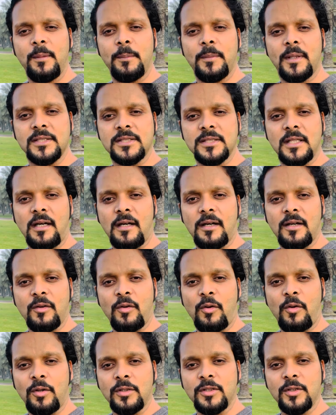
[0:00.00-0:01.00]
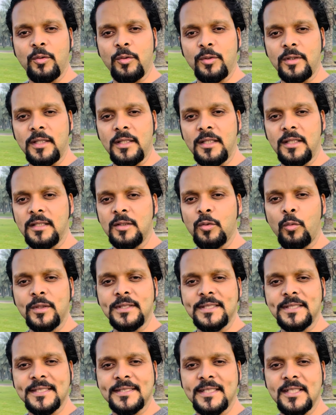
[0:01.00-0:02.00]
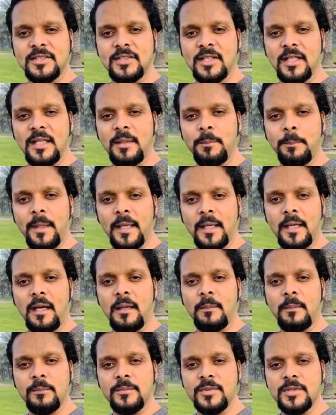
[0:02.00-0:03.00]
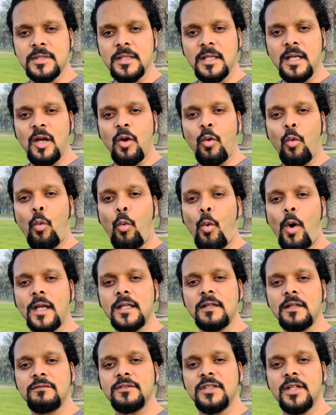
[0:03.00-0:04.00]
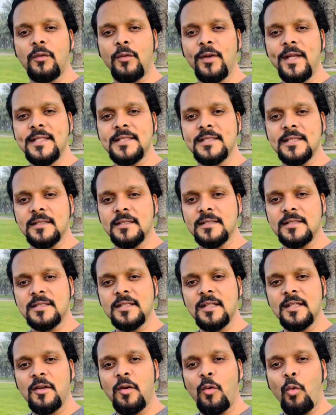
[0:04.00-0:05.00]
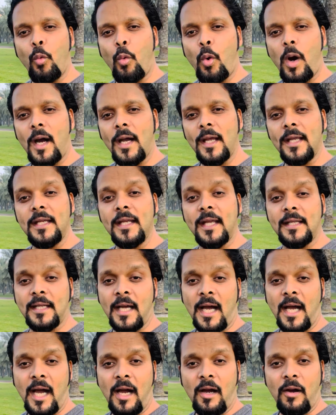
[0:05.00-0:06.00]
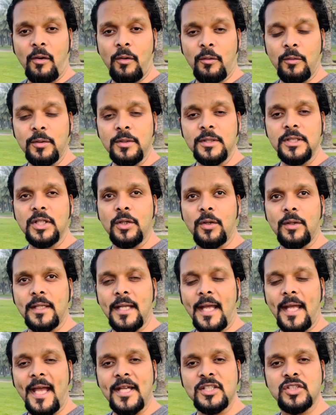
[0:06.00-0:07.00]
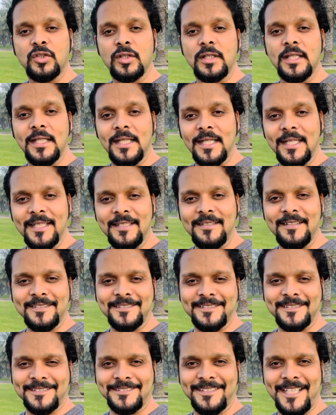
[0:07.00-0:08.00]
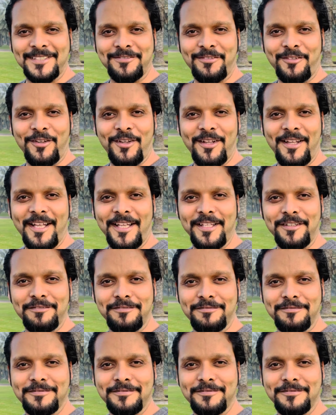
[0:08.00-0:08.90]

much are on a routine, which essentially becomes one of the reasons why and how you can actually lead a successful life.